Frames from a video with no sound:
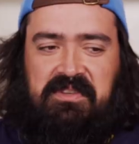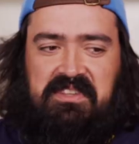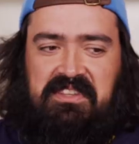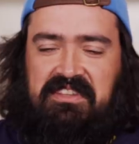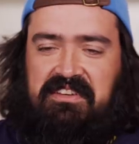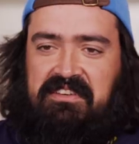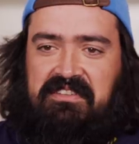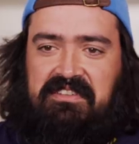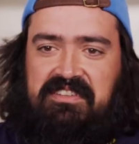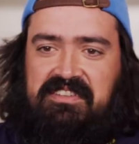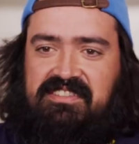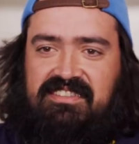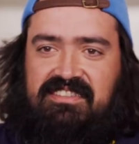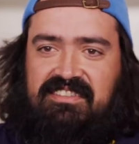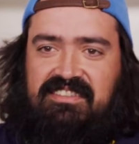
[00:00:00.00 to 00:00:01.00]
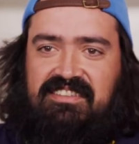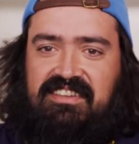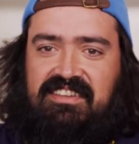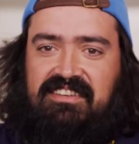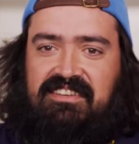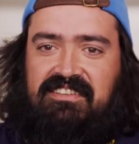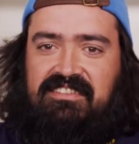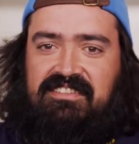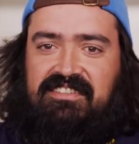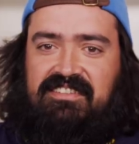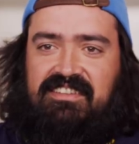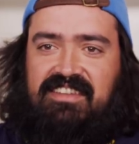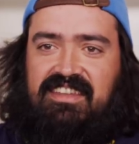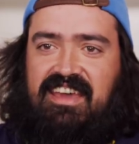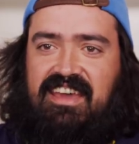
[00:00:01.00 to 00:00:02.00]
putting the owners in, you know,
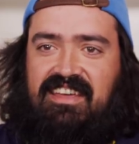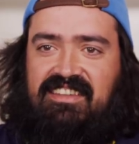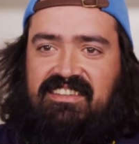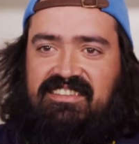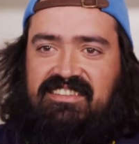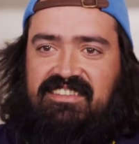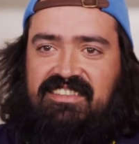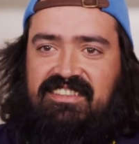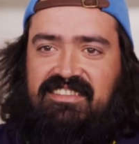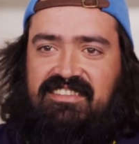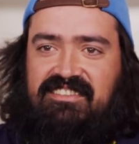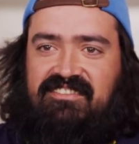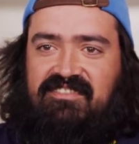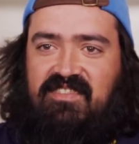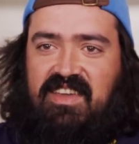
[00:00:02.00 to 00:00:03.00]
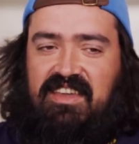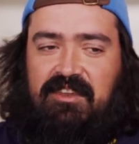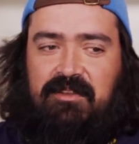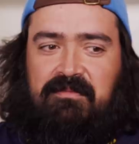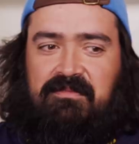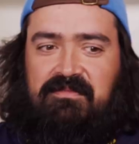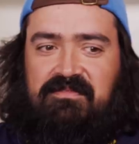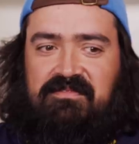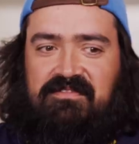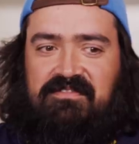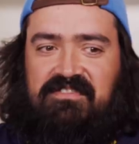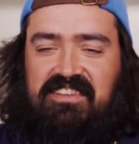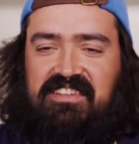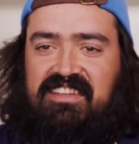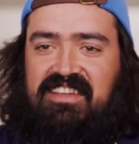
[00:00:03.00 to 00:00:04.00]
into debt and making them
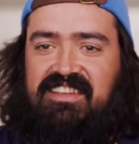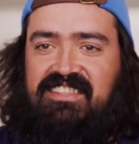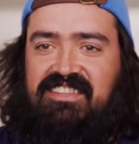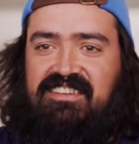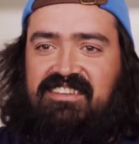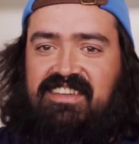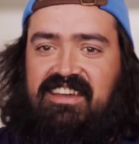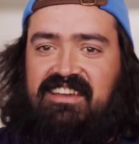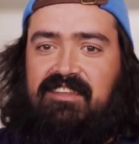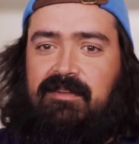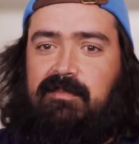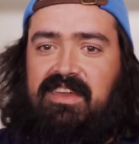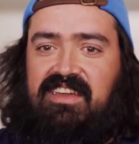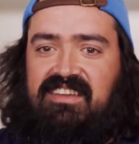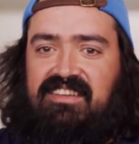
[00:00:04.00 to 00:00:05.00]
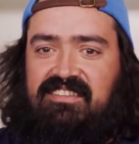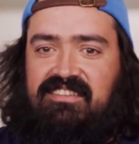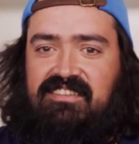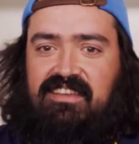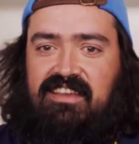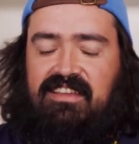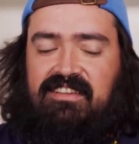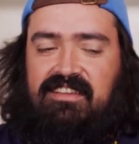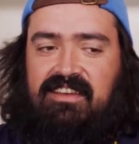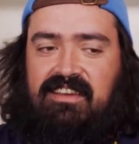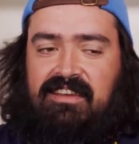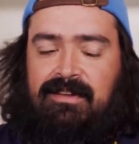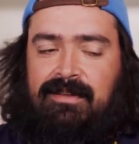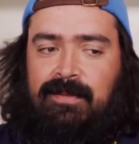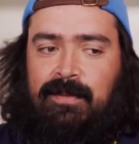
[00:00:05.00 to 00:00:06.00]
feel like they're not going to make it. And
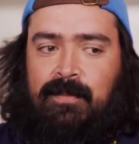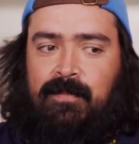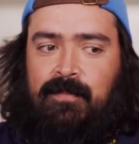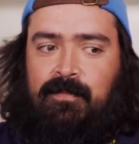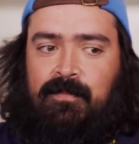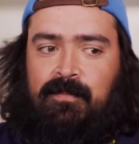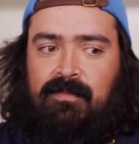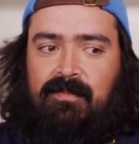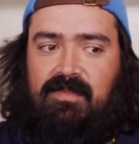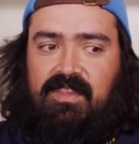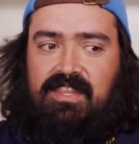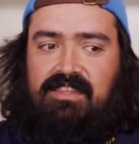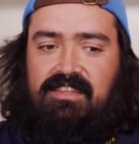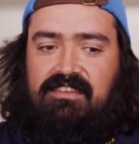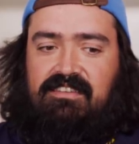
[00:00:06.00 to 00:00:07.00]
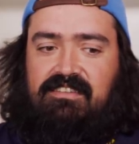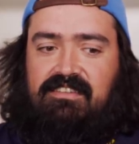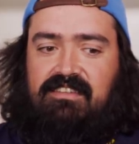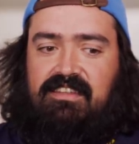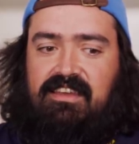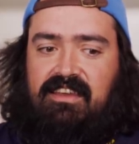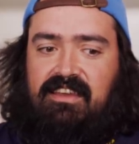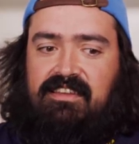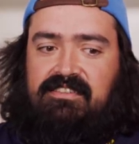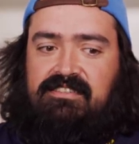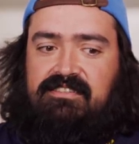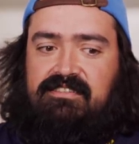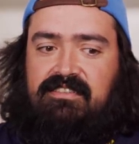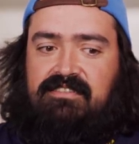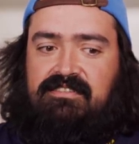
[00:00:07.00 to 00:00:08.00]
uh, at the end of the day,
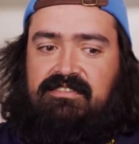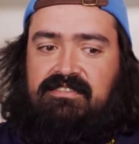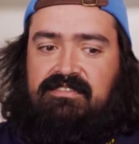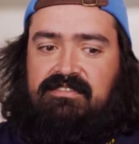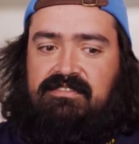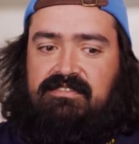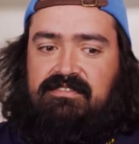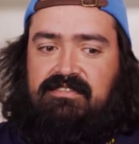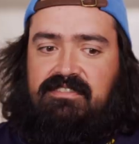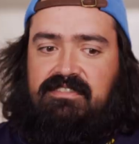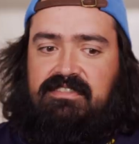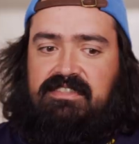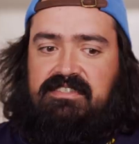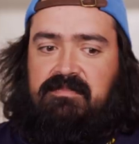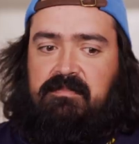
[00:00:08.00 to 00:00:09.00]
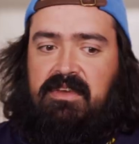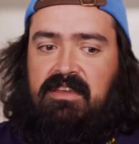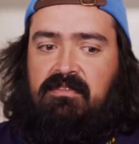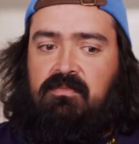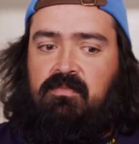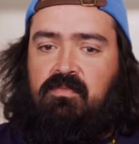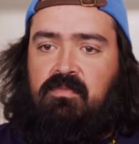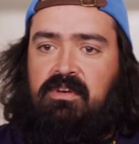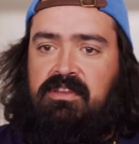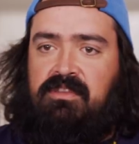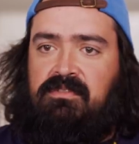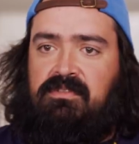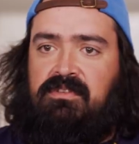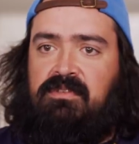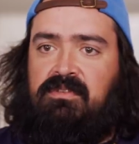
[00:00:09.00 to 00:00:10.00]
it's it's it's it doesn't matter what
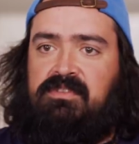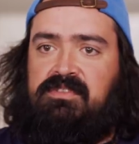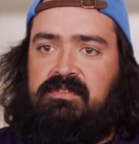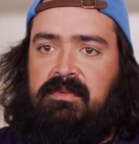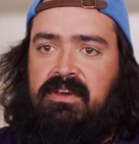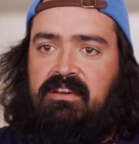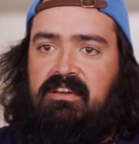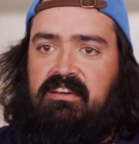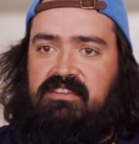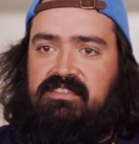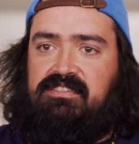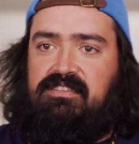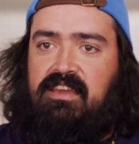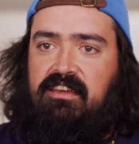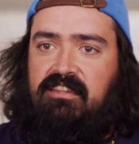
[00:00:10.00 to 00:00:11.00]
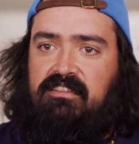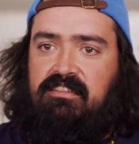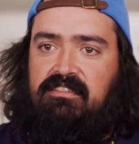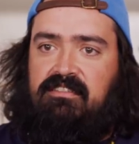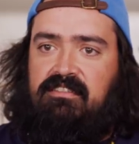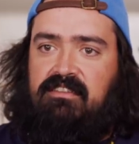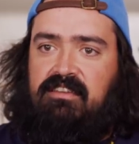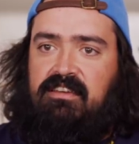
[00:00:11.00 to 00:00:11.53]
you do; it's about how to scale it